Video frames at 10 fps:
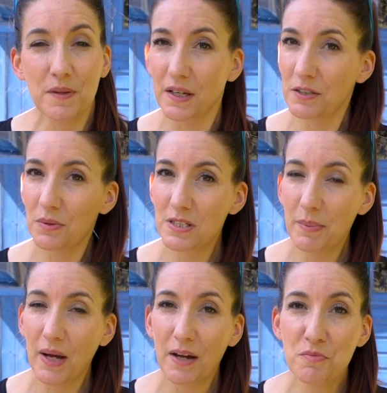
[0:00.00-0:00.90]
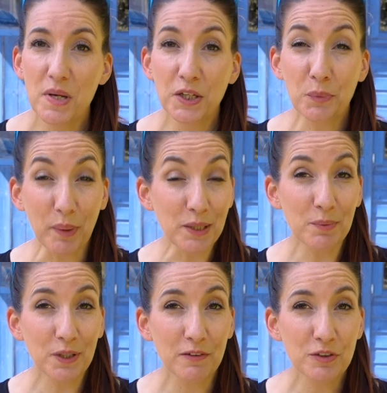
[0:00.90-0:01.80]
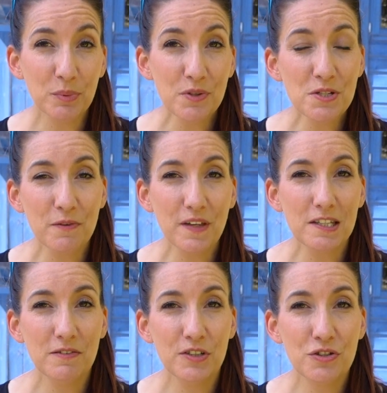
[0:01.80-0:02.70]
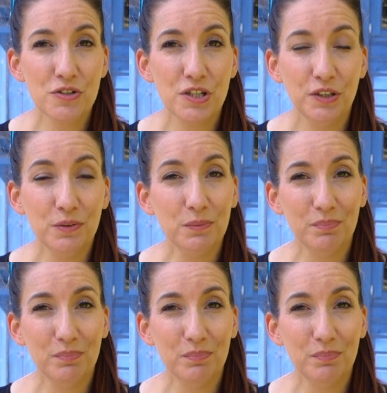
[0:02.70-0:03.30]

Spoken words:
The next one's about how to make your bike more comfortable, so if that's of interest to you,